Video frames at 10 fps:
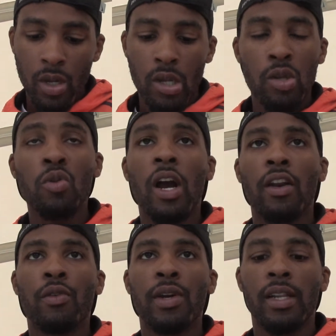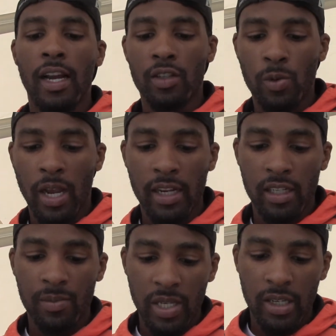you got to realize what has
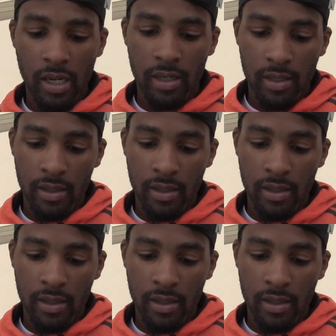to be done.